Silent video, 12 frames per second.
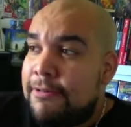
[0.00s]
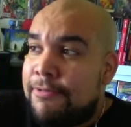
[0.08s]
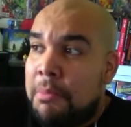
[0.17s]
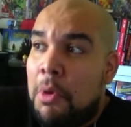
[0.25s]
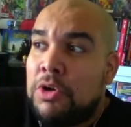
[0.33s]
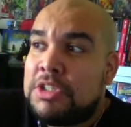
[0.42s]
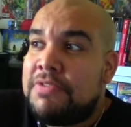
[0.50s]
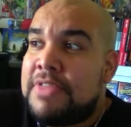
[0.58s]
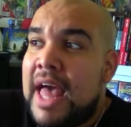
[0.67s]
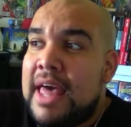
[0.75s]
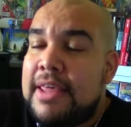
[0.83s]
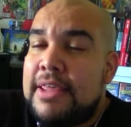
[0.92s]
For most of
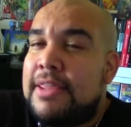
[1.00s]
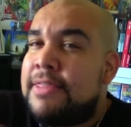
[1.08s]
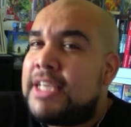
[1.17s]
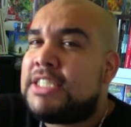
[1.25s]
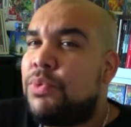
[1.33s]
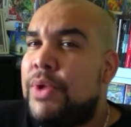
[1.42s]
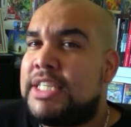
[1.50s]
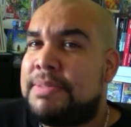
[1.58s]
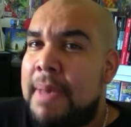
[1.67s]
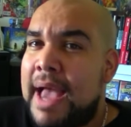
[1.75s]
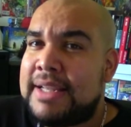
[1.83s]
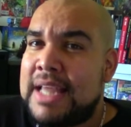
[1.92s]
that, this week's
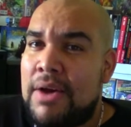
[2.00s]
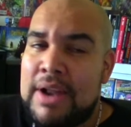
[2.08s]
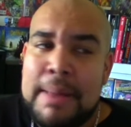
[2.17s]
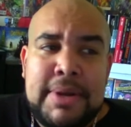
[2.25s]
SmackDown,